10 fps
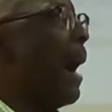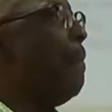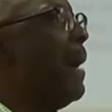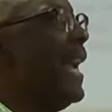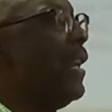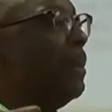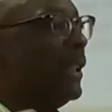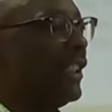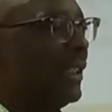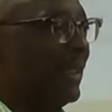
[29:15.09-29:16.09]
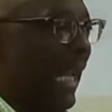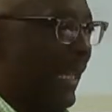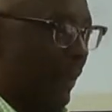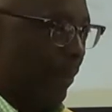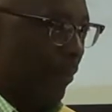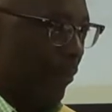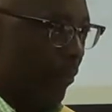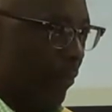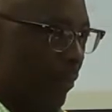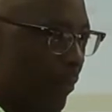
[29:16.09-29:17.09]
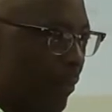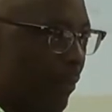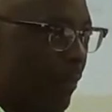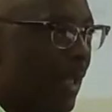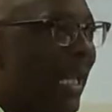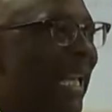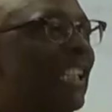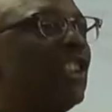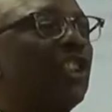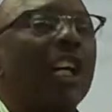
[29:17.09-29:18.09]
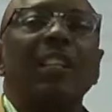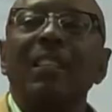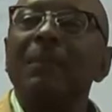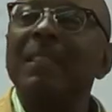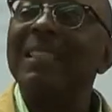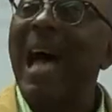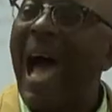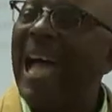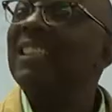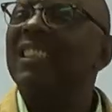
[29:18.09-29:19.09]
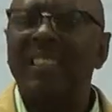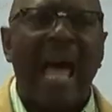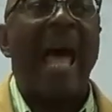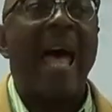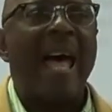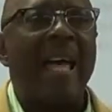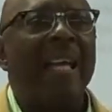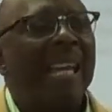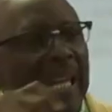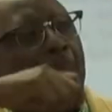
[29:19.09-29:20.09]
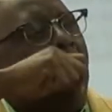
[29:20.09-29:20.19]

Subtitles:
I made a mistake and stuck the hot side in